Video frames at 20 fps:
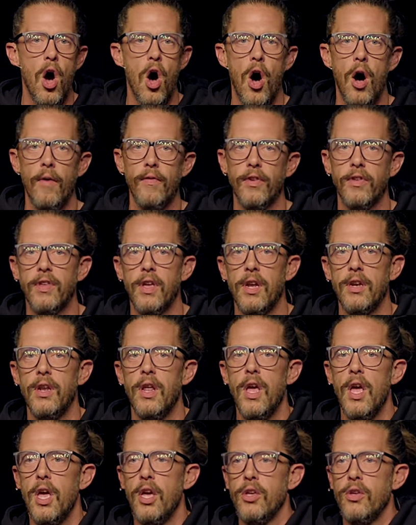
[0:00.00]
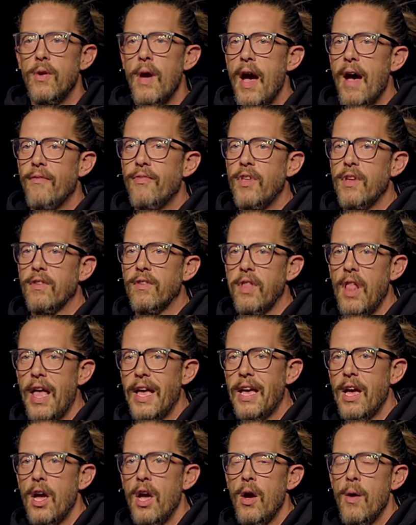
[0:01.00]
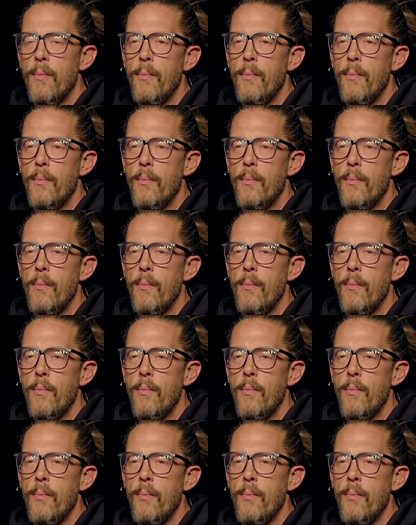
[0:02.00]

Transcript: all of a sudden you have this like